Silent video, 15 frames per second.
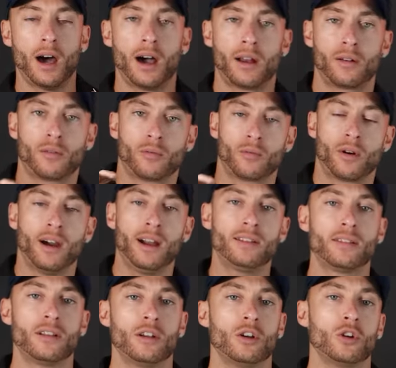on,
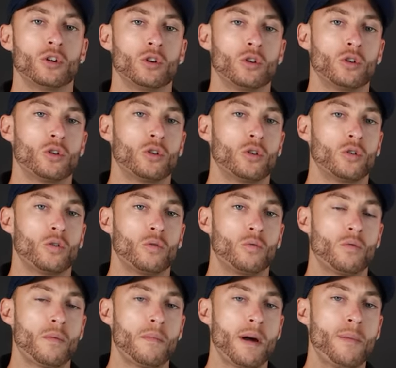right?
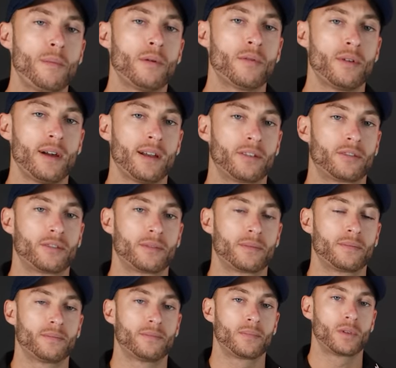Remember this,
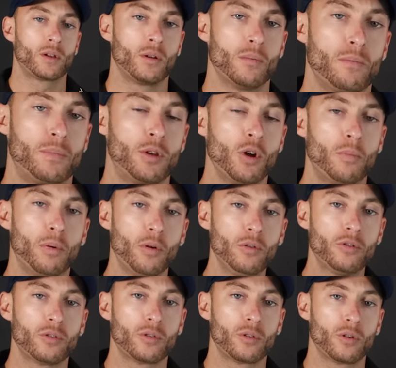
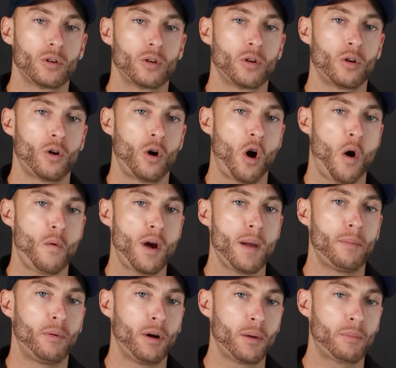pupils, heart
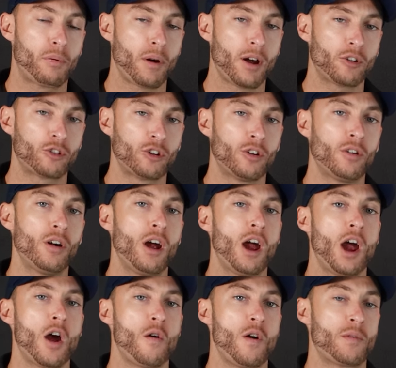rate, blood pressure,
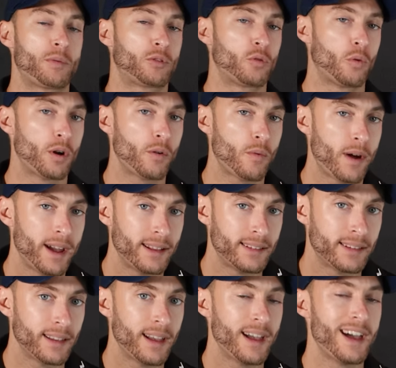respiratory
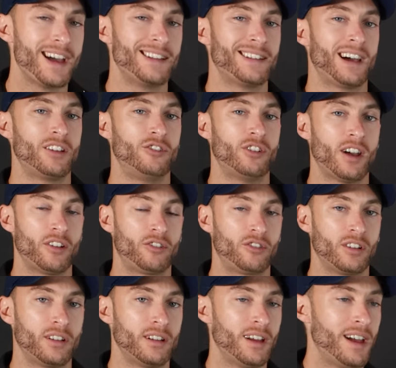rate, and
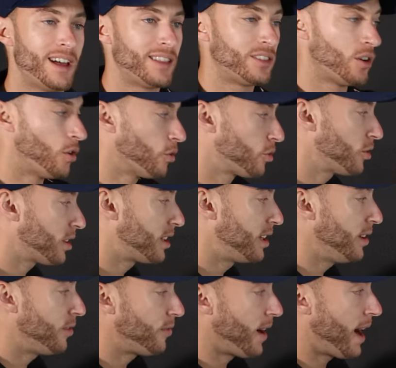digestion. Those are the key